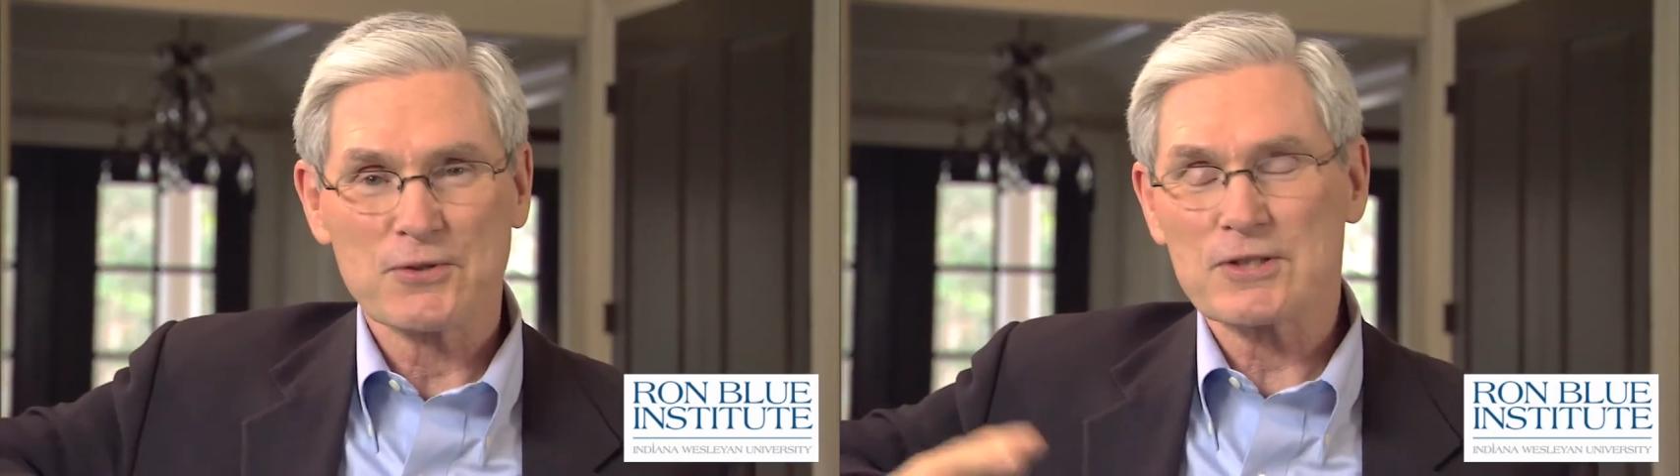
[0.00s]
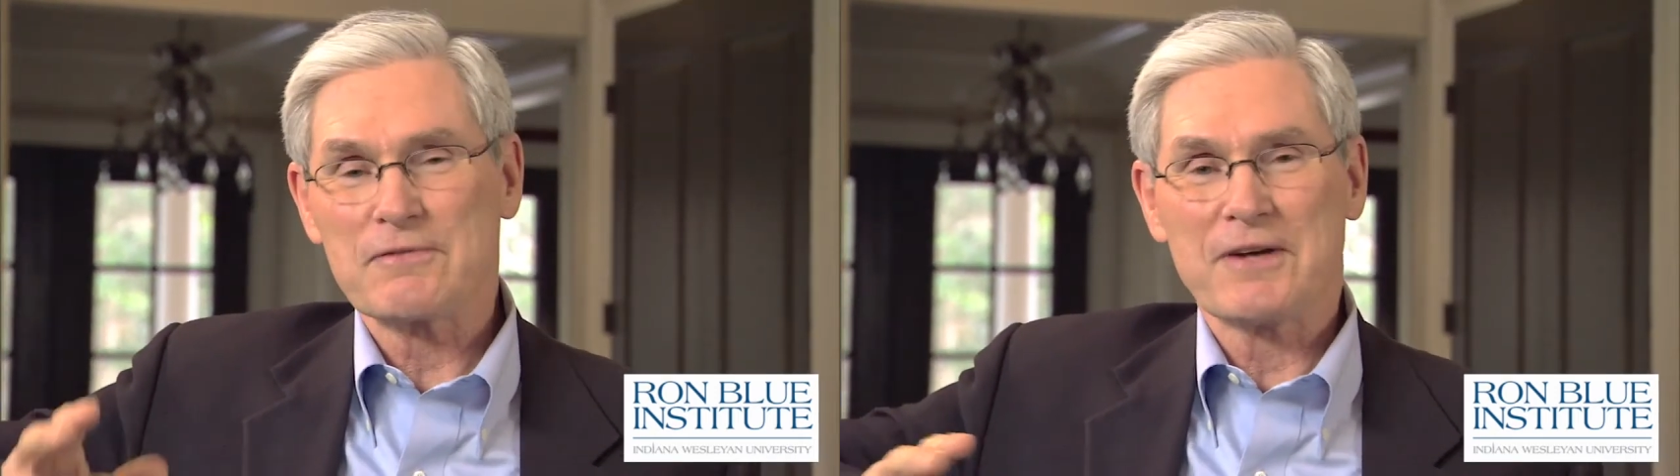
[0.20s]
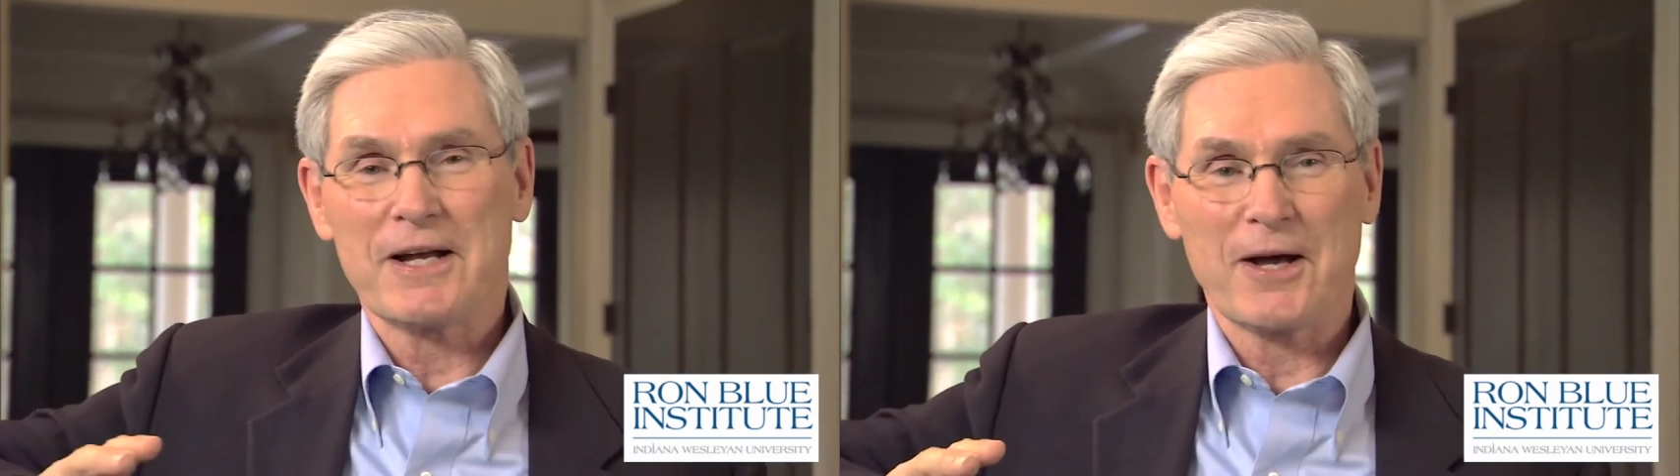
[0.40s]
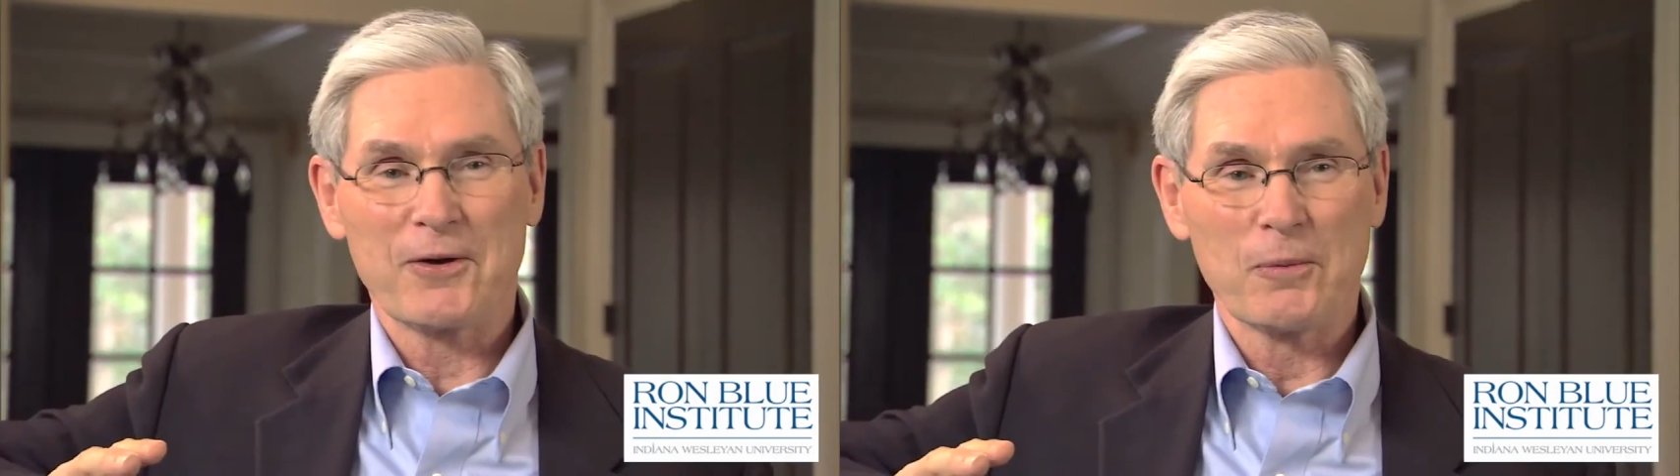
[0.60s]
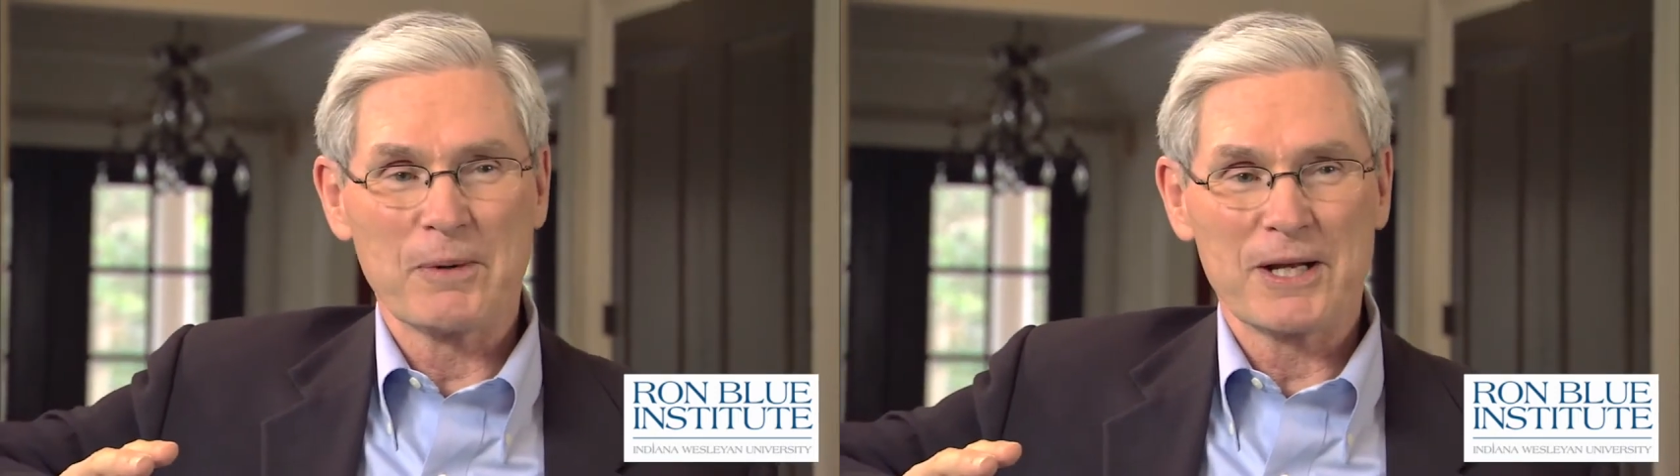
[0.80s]
as I found out
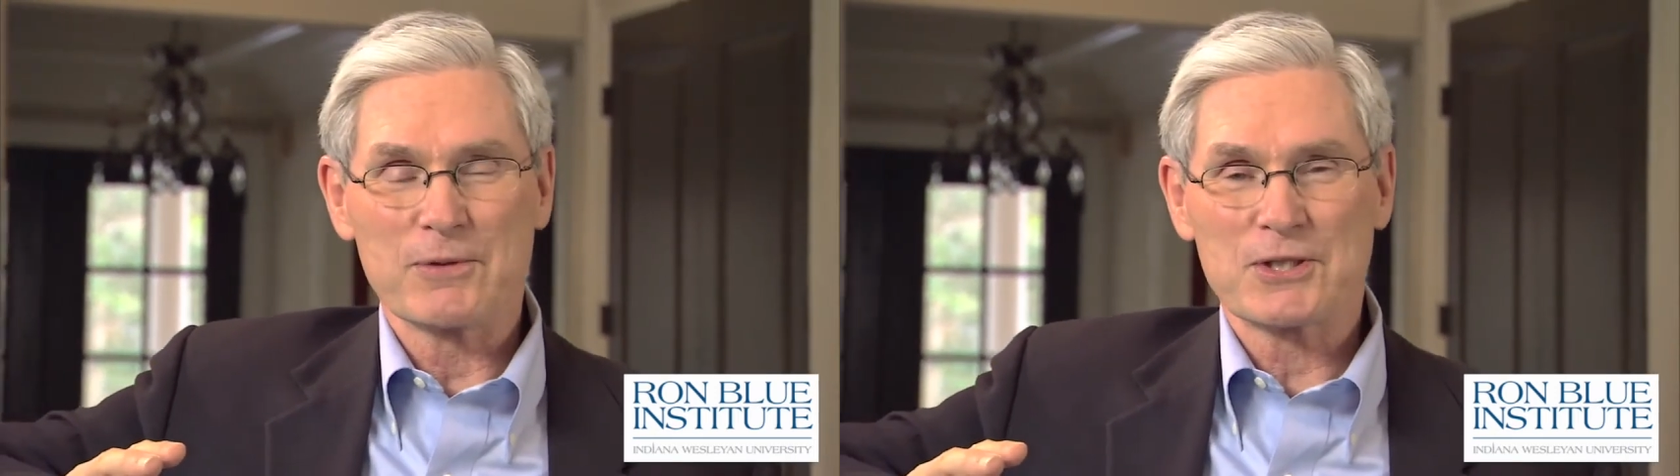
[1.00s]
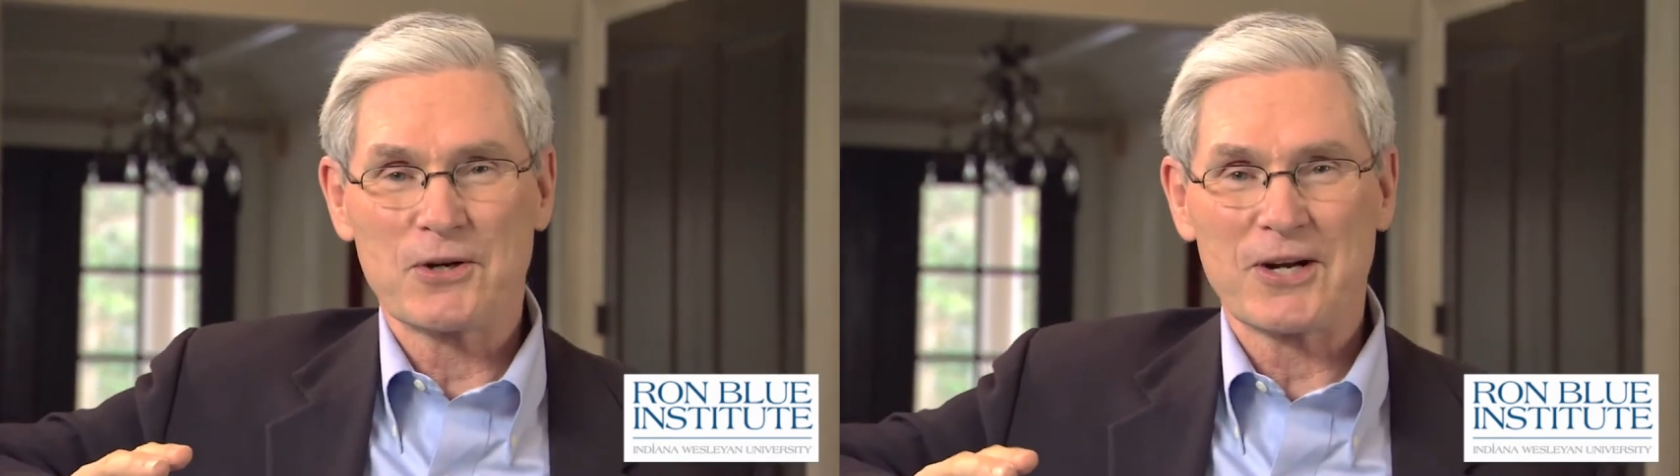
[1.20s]
nobody was hurt,